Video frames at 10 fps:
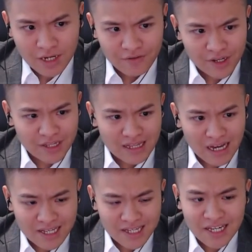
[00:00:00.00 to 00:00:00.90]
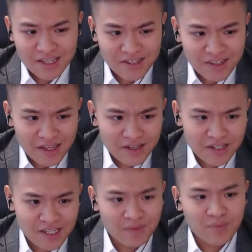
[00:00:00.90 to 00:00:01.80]
Right, the last key understanding
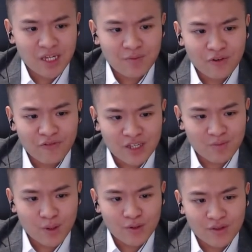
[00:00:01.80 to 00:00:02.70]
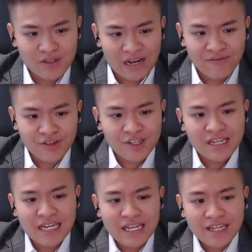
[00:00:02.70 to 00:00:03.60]
is that people respond to
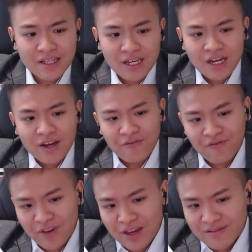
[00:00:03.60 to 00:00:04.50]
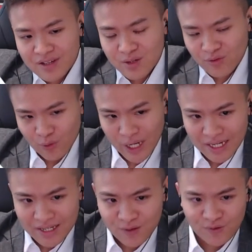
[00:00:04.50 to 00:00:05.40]
diversity in various
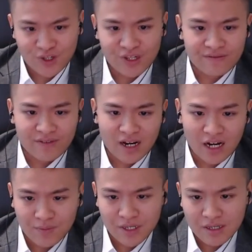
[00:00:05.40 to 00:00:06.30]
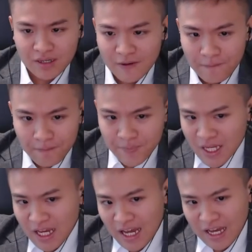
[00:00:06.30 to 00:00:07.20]
ways to achieve harmony,
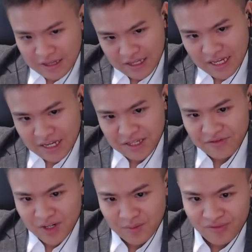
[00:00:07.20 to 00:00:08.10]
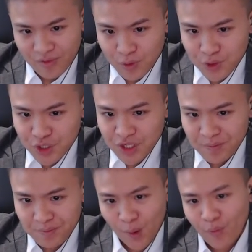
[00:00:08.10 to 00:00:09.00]
and there are different approaches
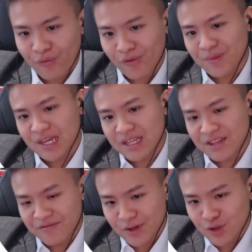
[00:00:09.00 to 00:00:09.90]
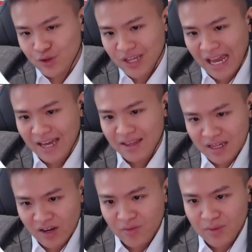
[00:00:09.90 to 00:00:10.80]
both from the individuals and the
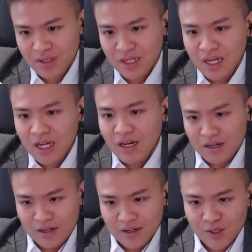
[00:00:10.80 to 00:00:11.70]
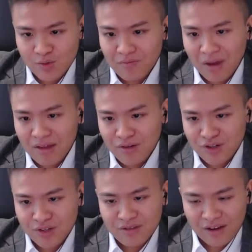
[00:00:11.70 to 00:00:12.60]
government to
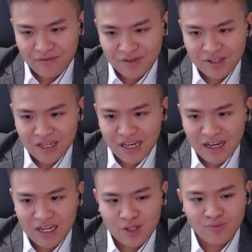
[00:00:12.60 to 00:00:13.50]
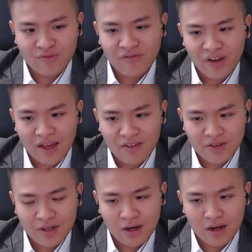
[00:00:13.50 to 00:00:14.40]
manage diversity and to prevent
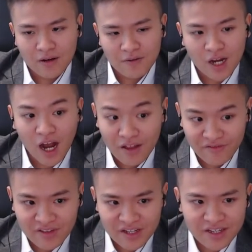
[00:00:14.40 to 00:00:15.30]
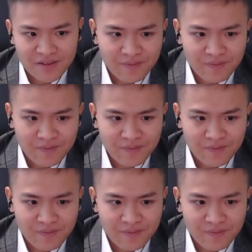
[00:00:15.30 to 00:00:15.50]
conflicts.